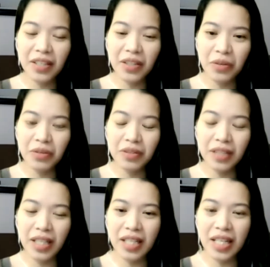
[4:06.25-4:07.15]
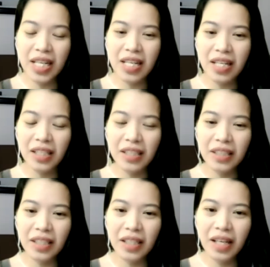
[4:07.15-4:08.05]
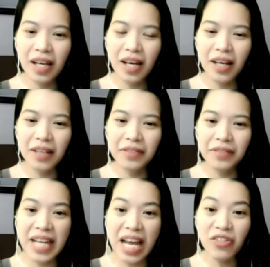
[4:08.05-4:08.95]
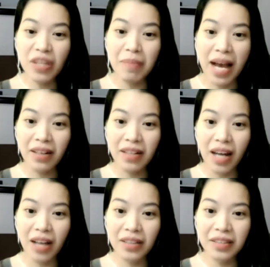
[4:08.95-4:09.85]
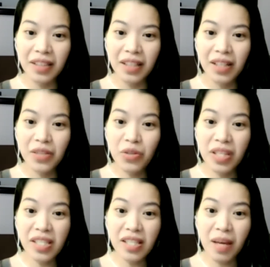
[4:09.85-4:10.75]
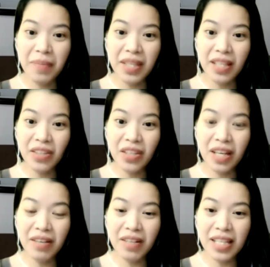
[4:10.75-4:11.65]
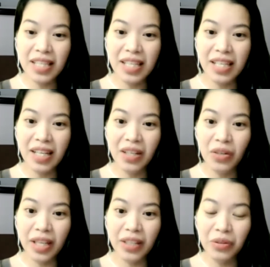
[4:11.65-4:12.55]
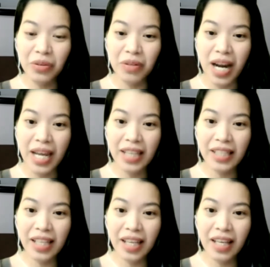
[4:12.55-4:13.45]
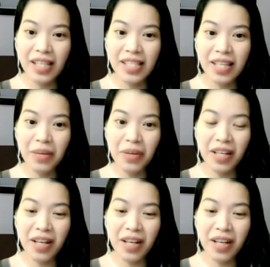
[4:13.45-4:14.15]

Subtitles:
you in a financial background, so this is something that you can really look into, right? Because when it